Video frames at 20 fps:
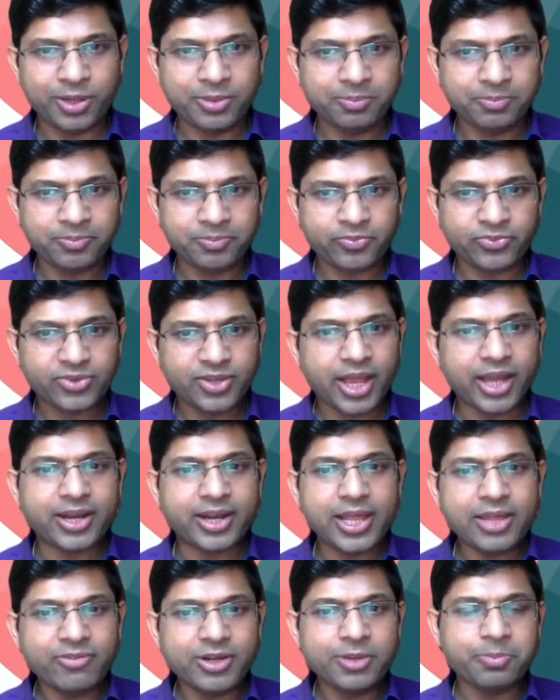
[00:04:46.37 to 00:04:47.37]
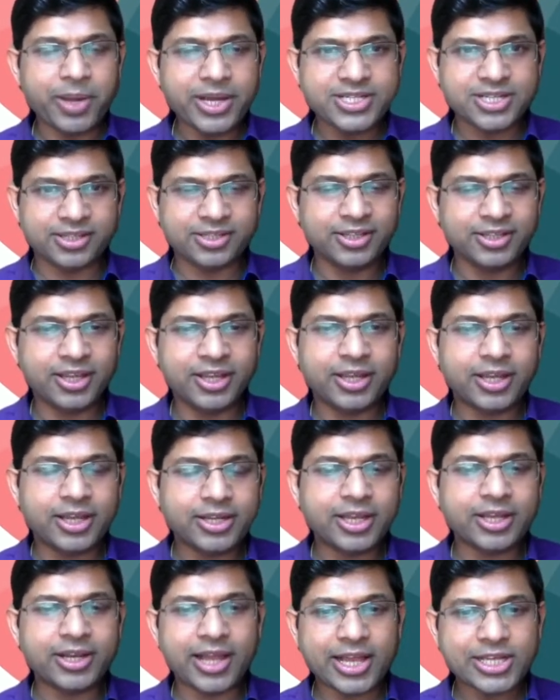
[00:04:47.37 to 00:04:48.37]
And even better, it can
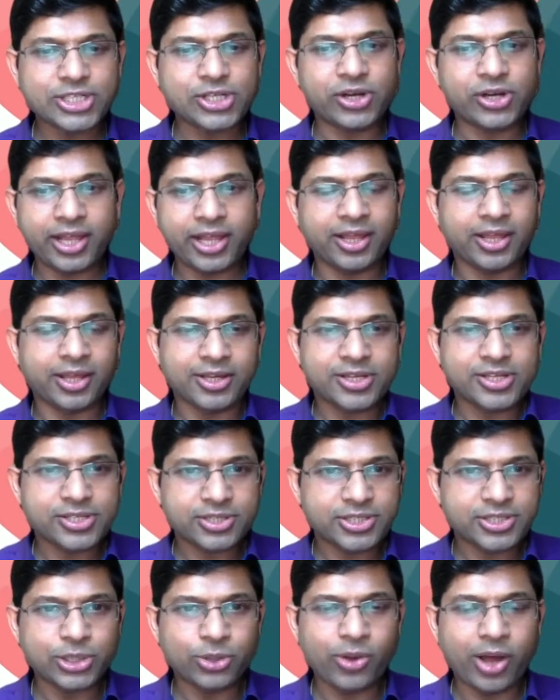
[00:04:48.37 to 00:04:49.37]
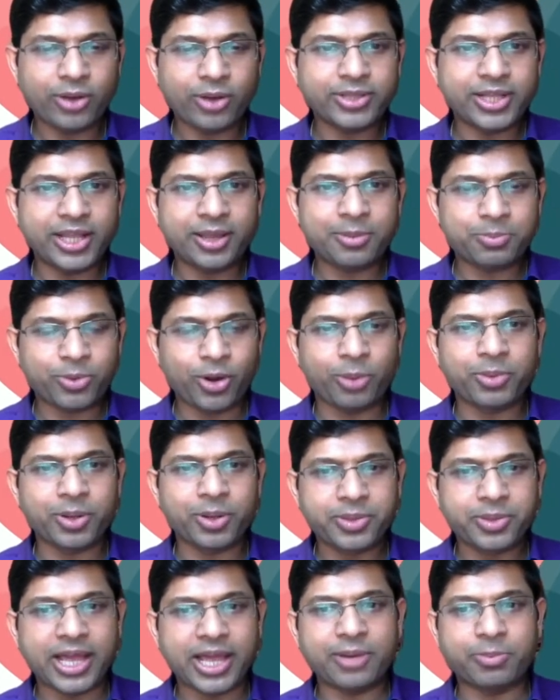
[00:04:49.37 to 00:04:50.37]
actually show how the problem
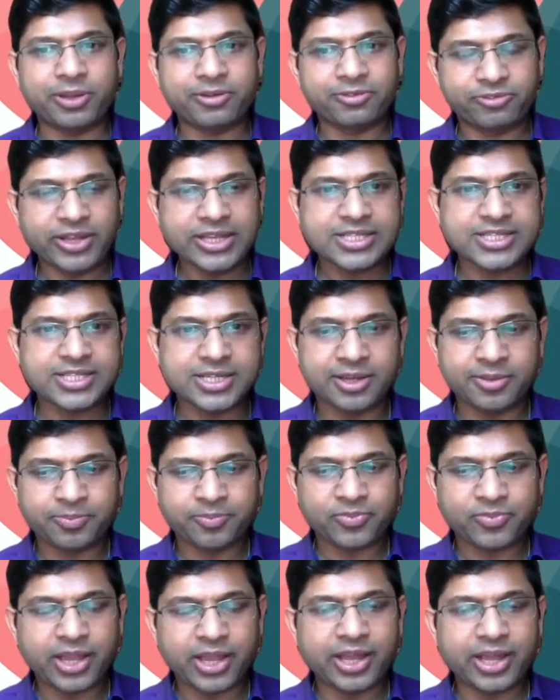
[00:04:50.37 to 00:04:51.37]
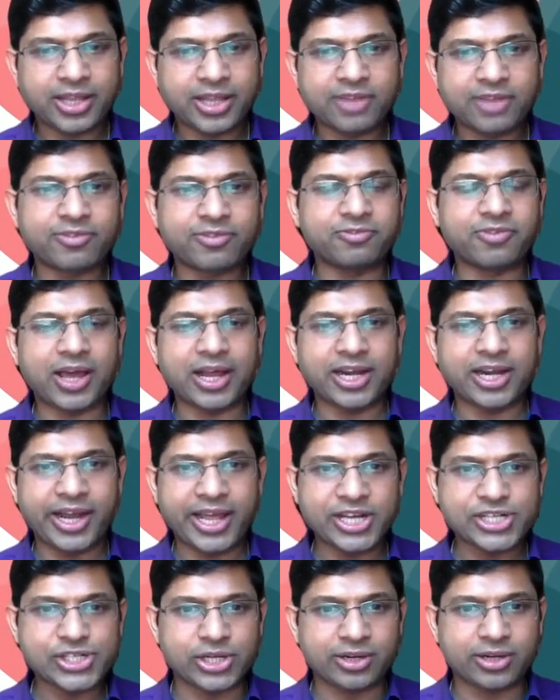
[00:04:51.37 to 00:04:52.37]
can be fixed and give a
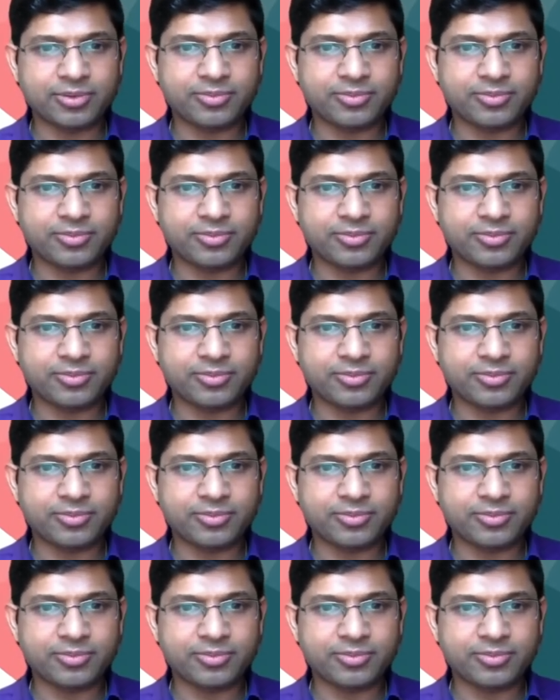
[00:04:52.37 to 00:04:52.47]
validation.